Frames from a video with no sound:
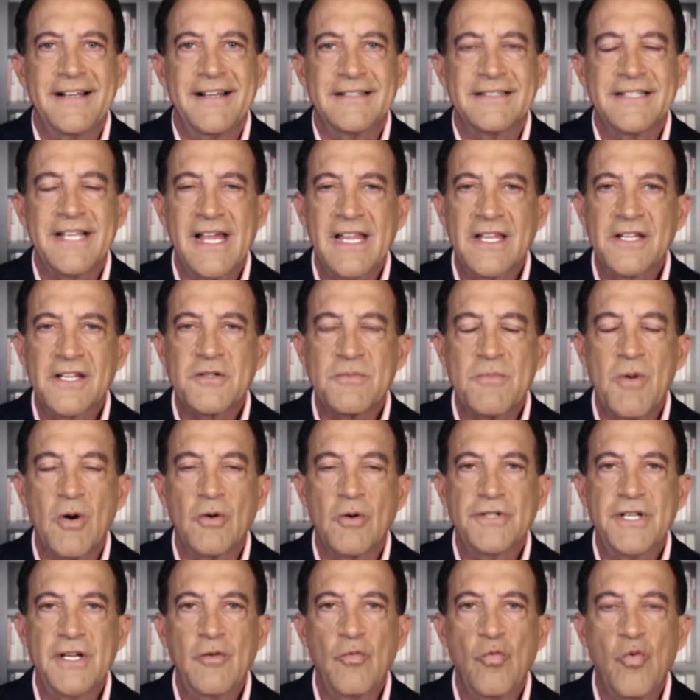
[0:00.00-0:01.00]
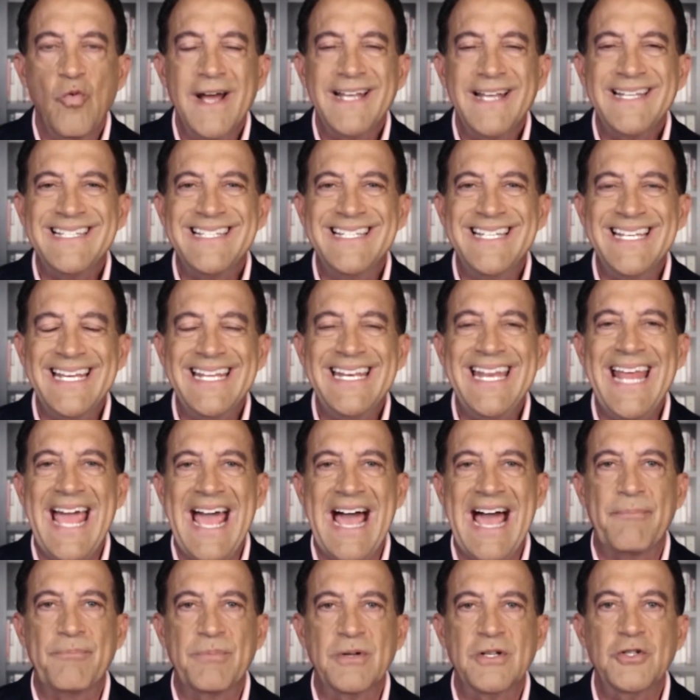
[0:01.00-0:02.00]
Tell us, Moti, what did
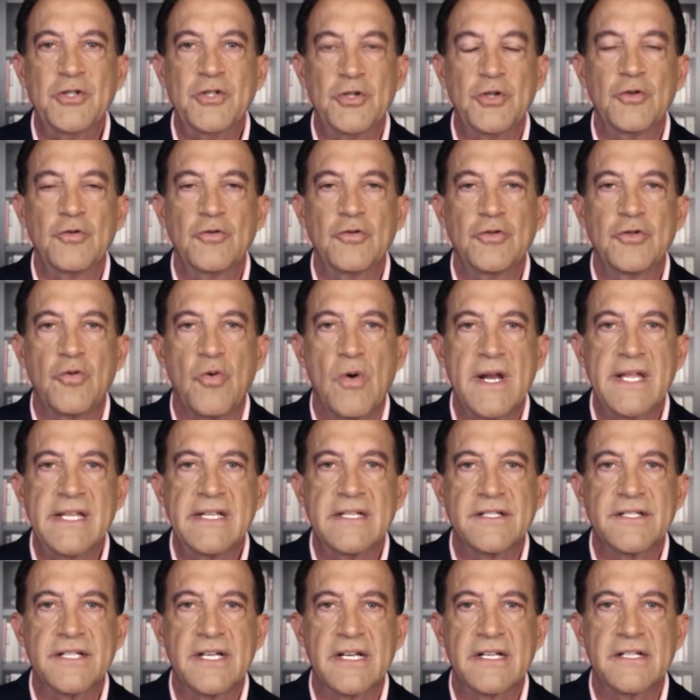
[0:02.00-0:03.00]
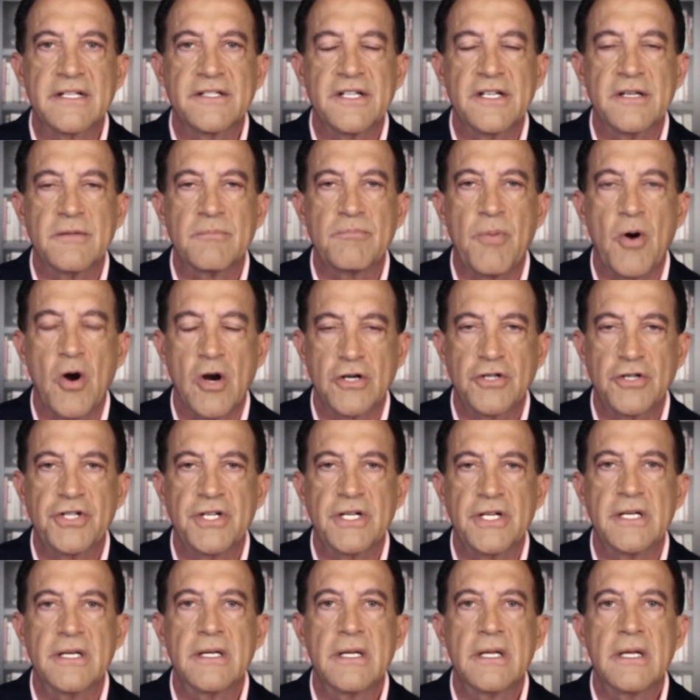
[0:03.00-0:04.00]
happen June twenty-sixth in
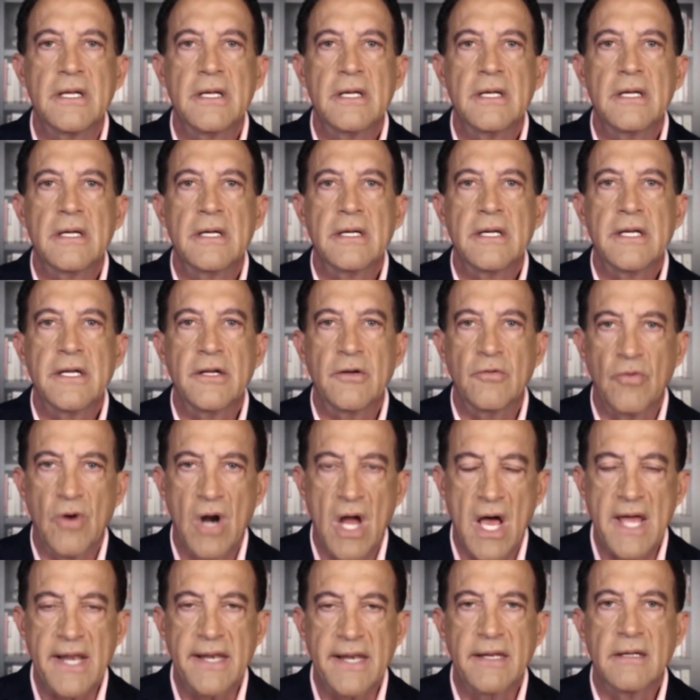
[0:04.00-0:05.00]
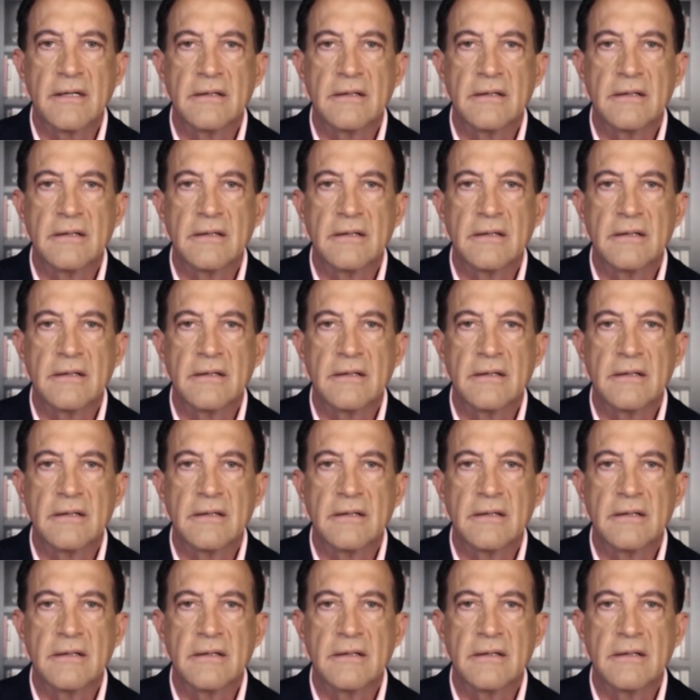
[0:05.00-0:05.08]
Parchin, Iran?